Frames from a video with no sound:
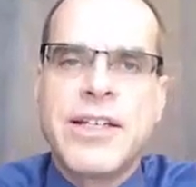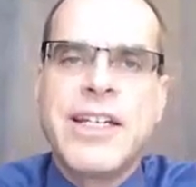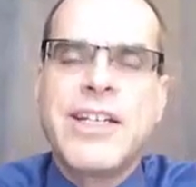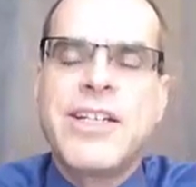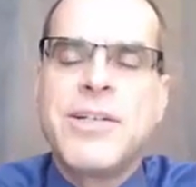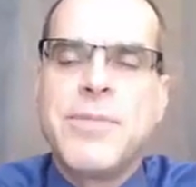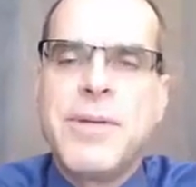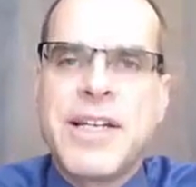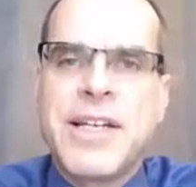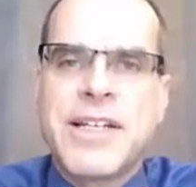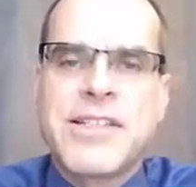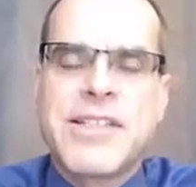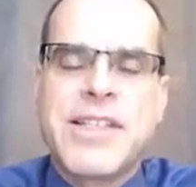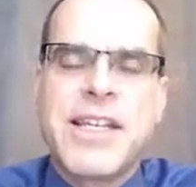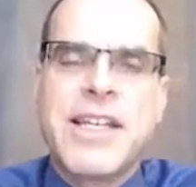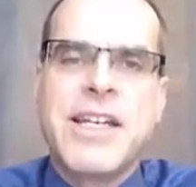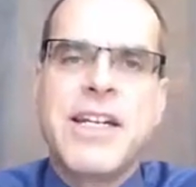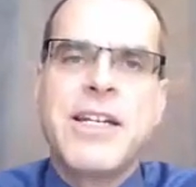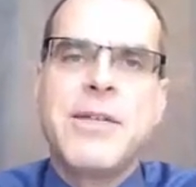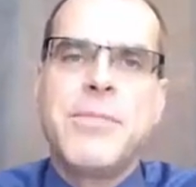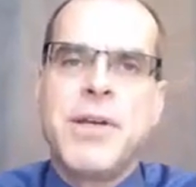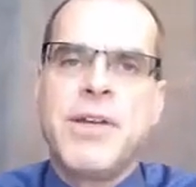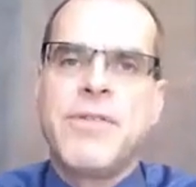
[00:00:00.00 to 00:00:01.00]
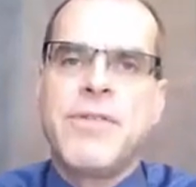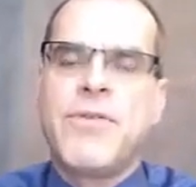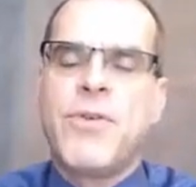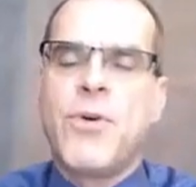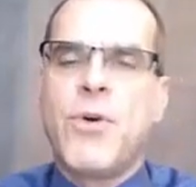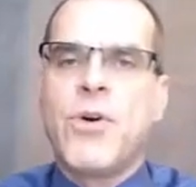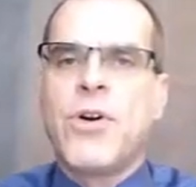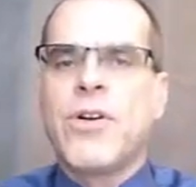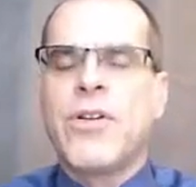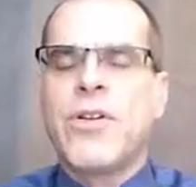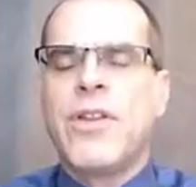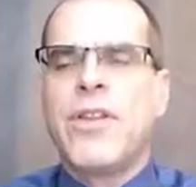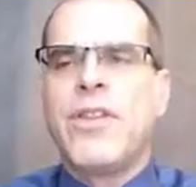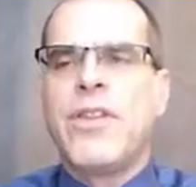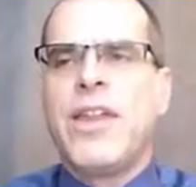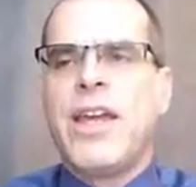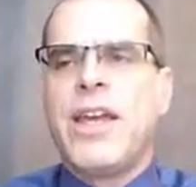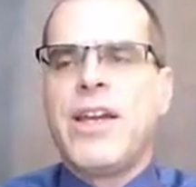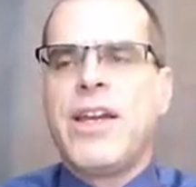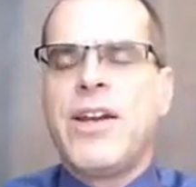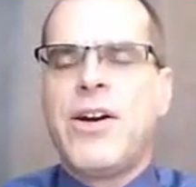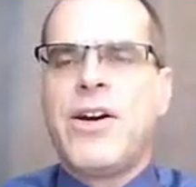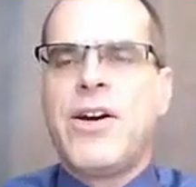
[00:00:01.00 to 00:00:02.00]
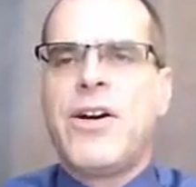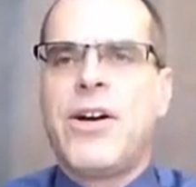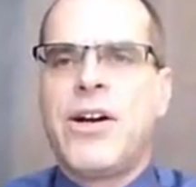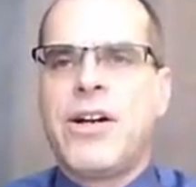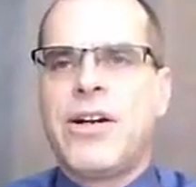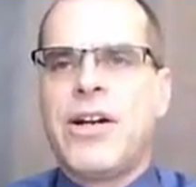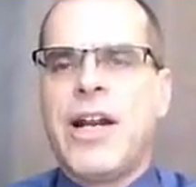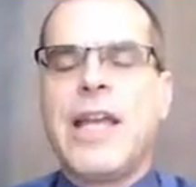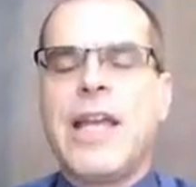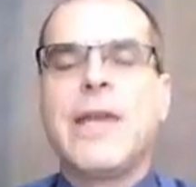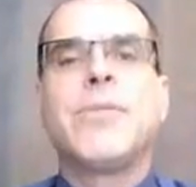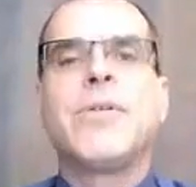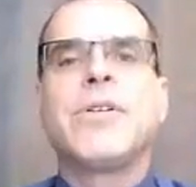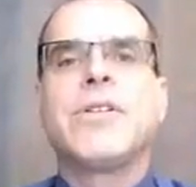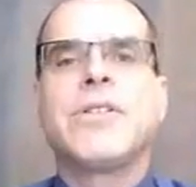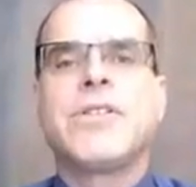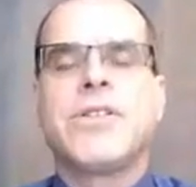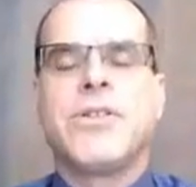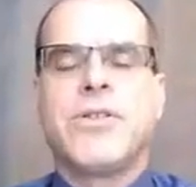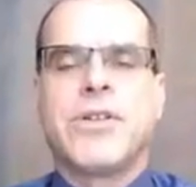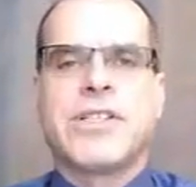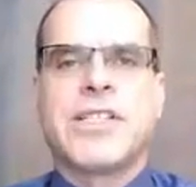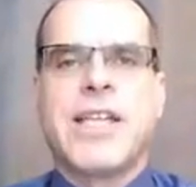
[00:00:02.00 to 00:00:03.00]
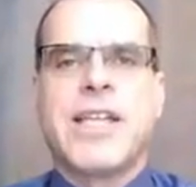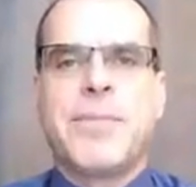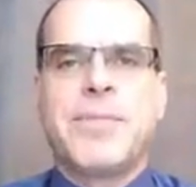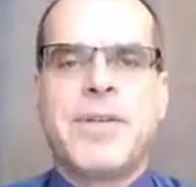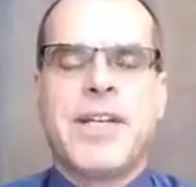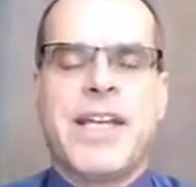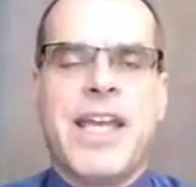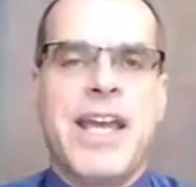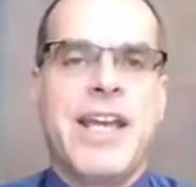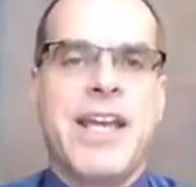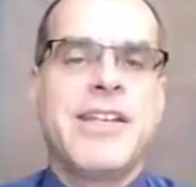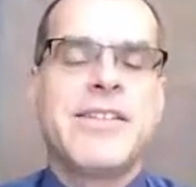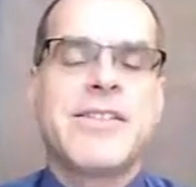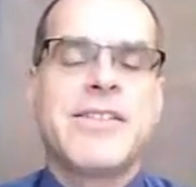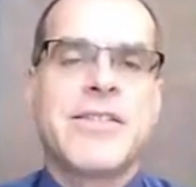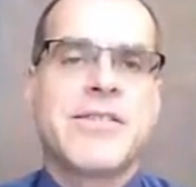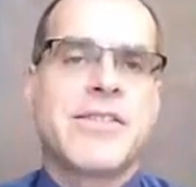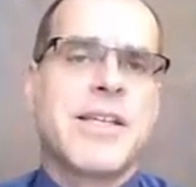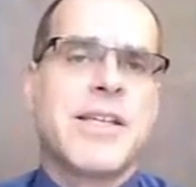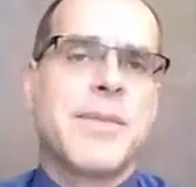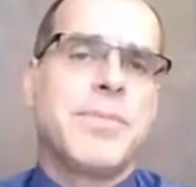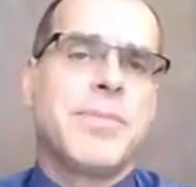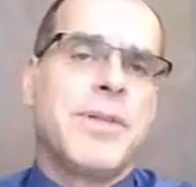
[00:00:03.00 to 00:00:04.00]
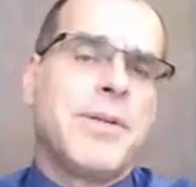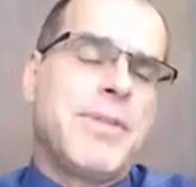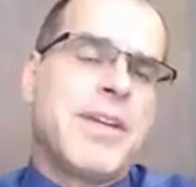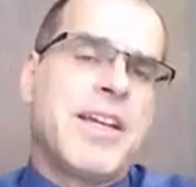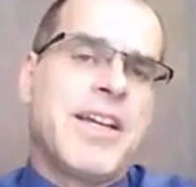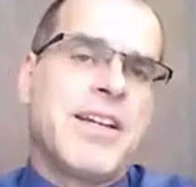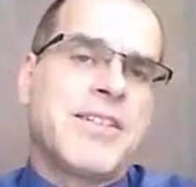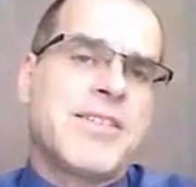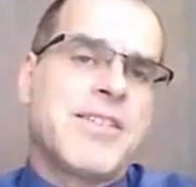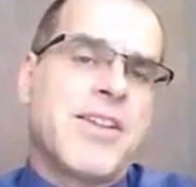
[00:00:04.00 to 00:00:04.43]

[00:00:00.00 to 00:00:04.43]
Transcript: need to be exceeded before they are able to accept a case, simply